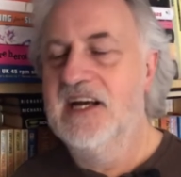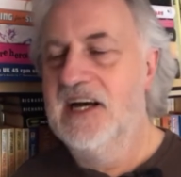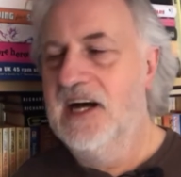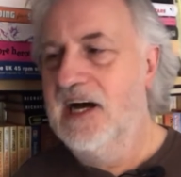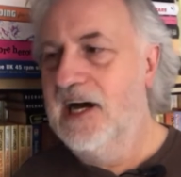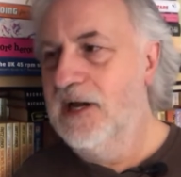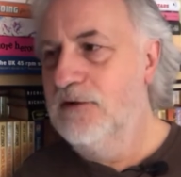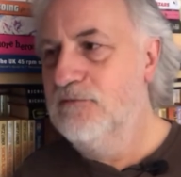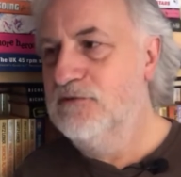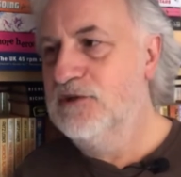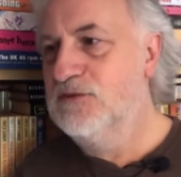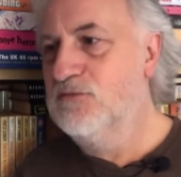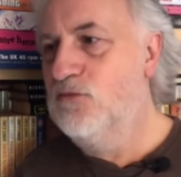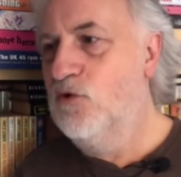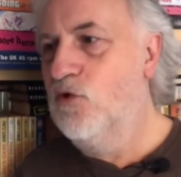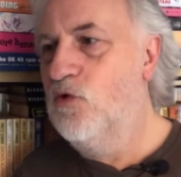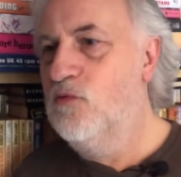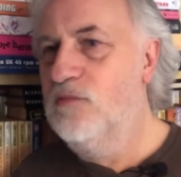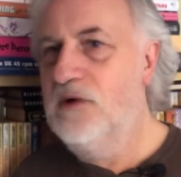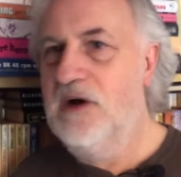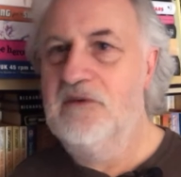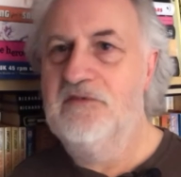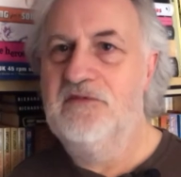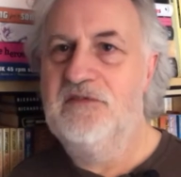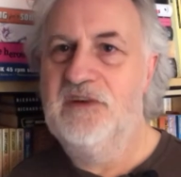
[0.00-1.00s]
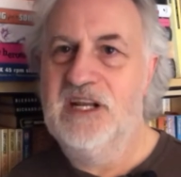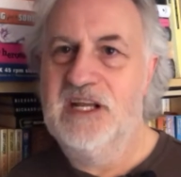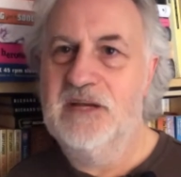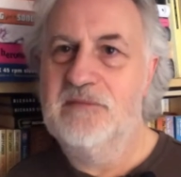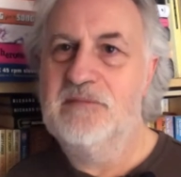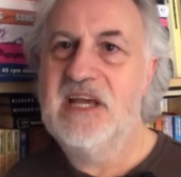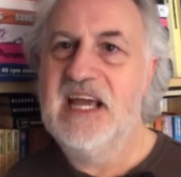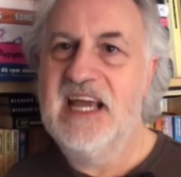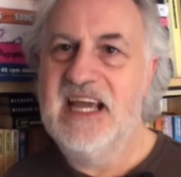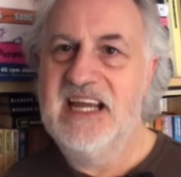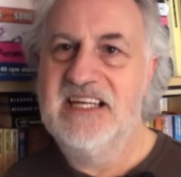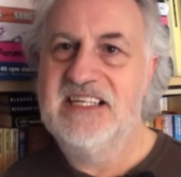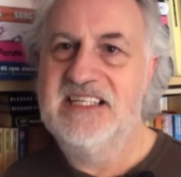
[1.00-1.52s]
I was more about Philip
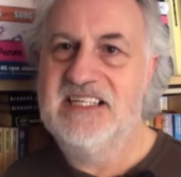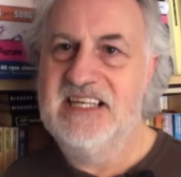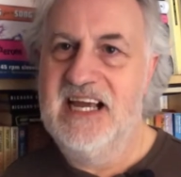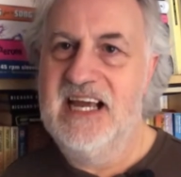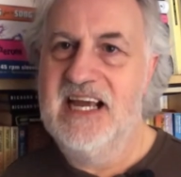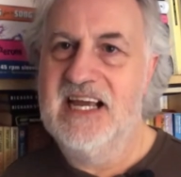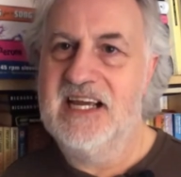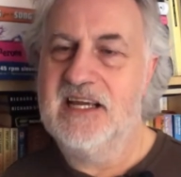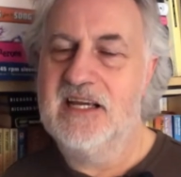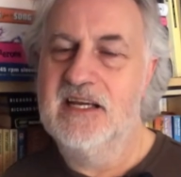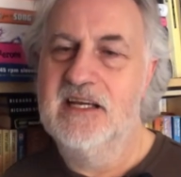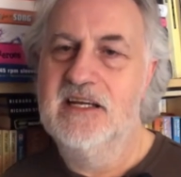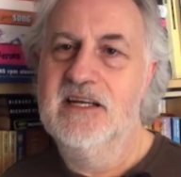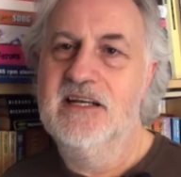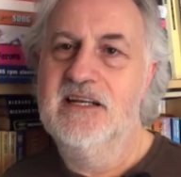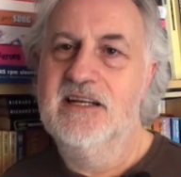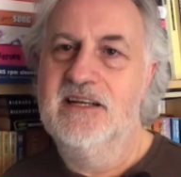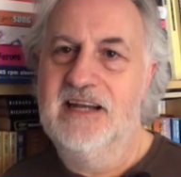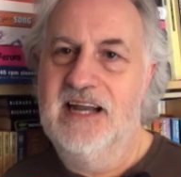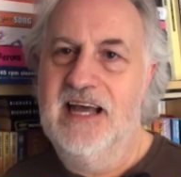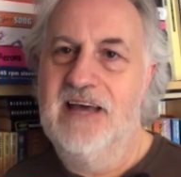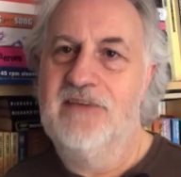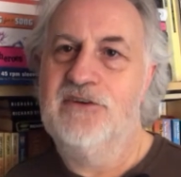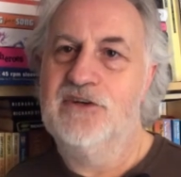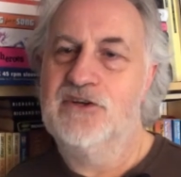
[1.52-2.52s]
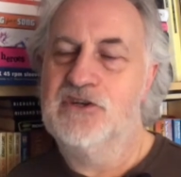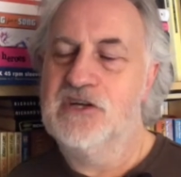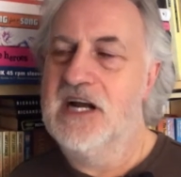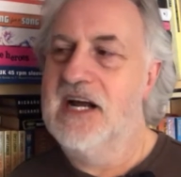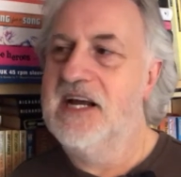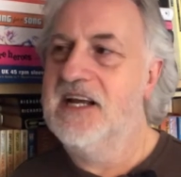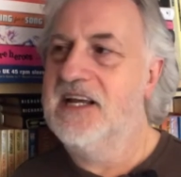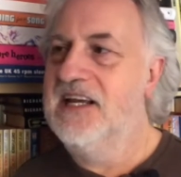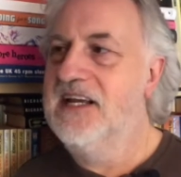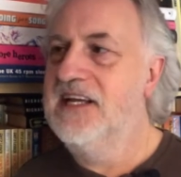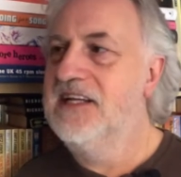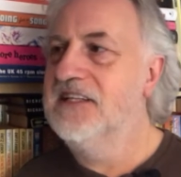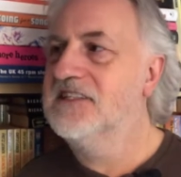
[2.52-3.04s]
K. Dick, leather
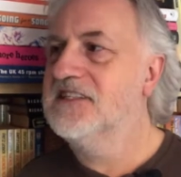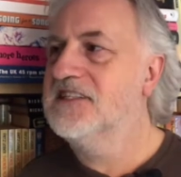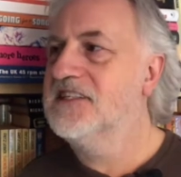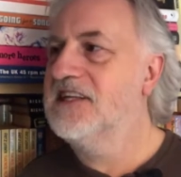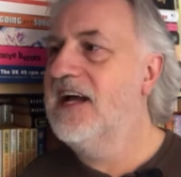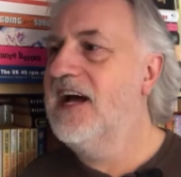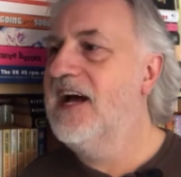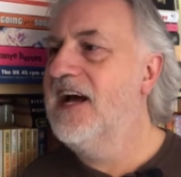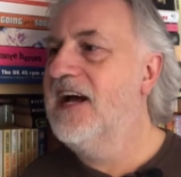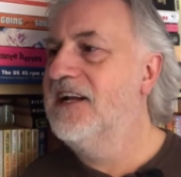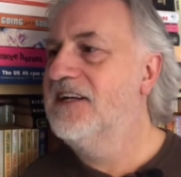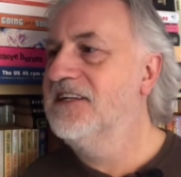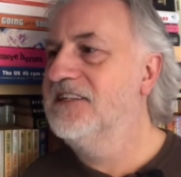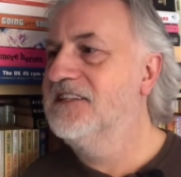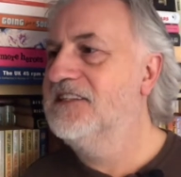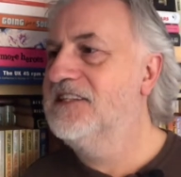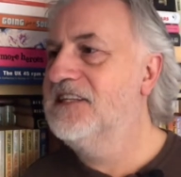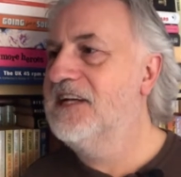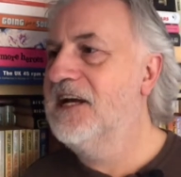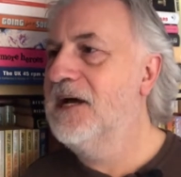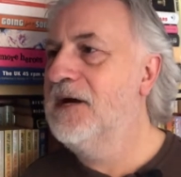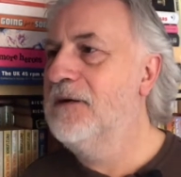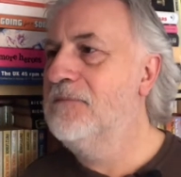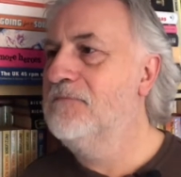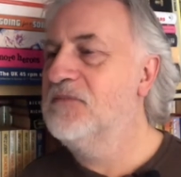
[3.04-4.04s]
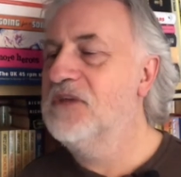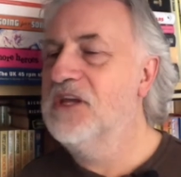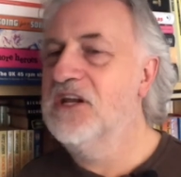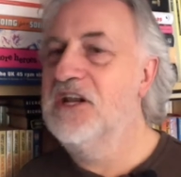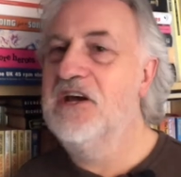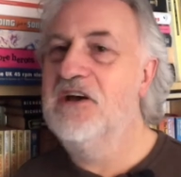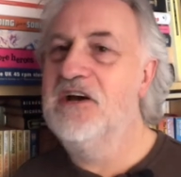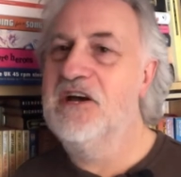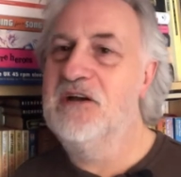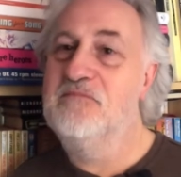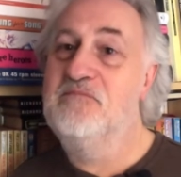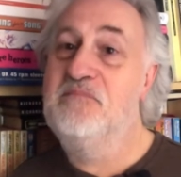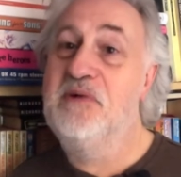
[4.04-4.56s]
jackets, and you know,
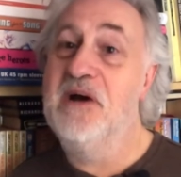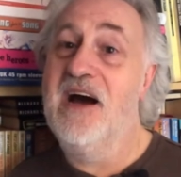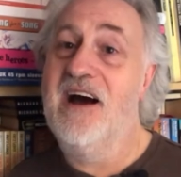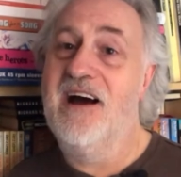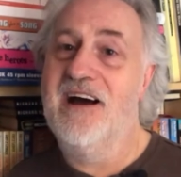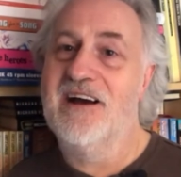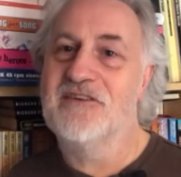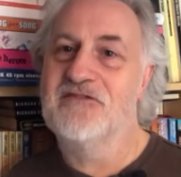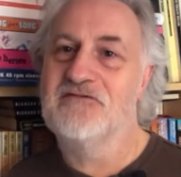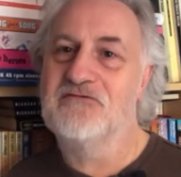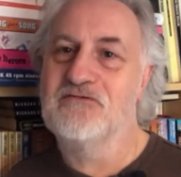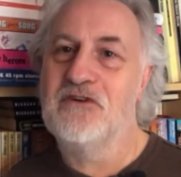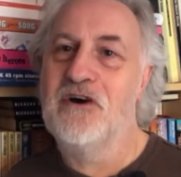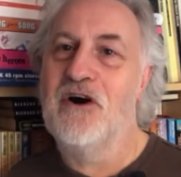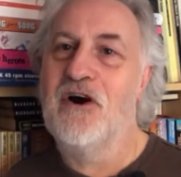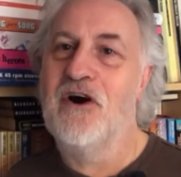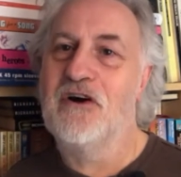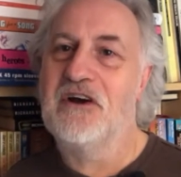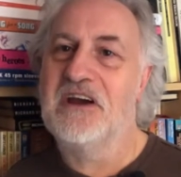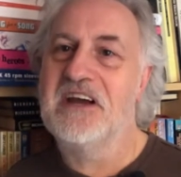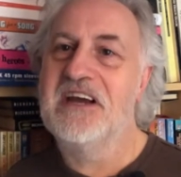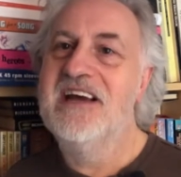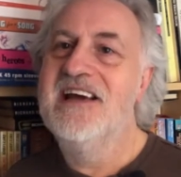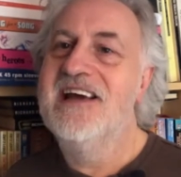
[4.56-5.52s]
and punk rock.